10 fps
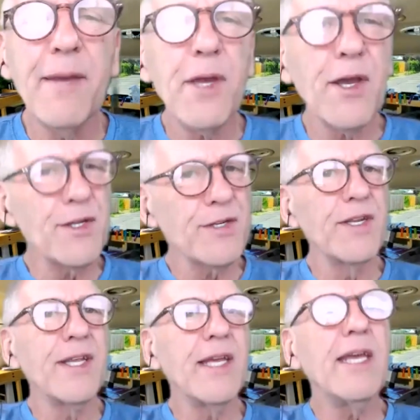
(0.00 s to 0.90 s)
Because
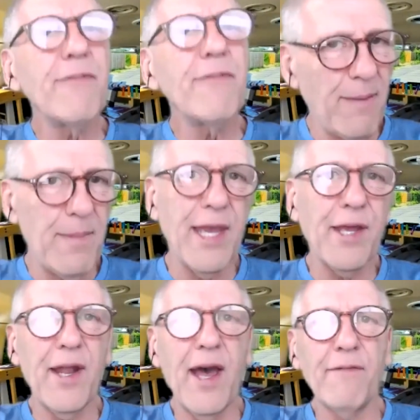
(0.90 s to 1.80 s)
if I make
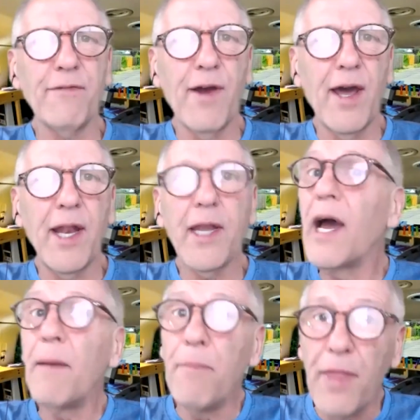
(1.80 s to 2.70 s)
an offer on it,
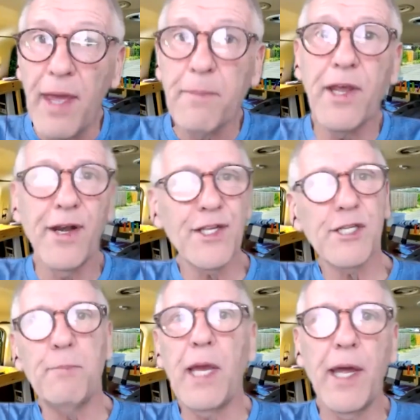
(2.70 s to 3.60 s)
I'm then going to
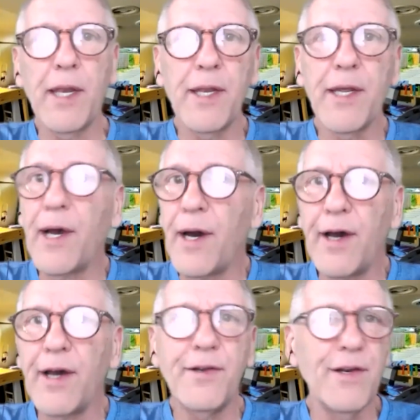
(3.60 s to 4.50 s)
spend
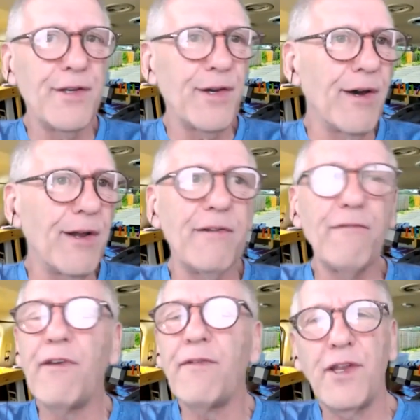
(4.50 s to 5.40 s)
$100 to
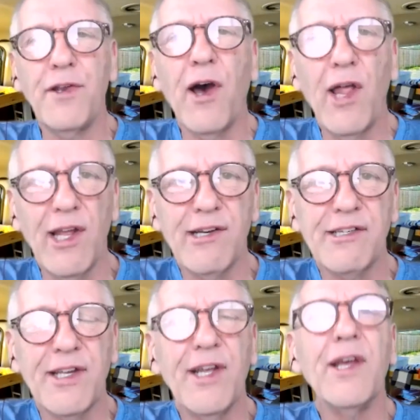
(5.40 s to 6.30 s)

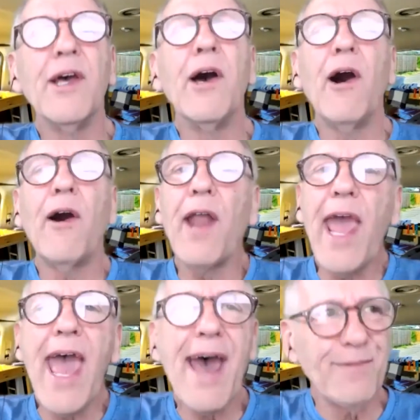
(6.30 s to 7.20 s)
$150 on
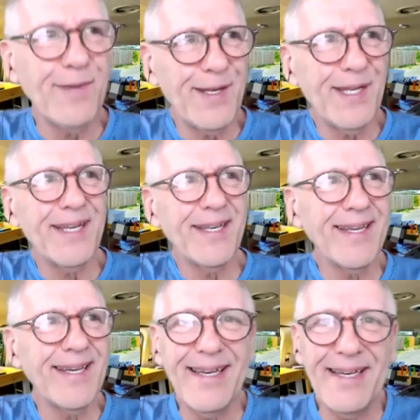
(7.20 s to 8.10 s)
having it
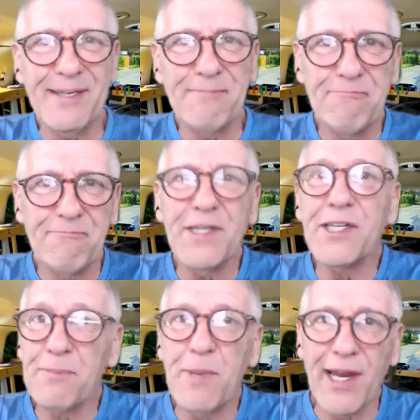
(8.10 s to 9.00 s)

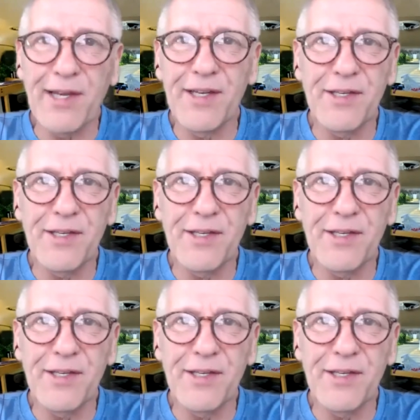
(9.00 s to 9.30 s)
inspected.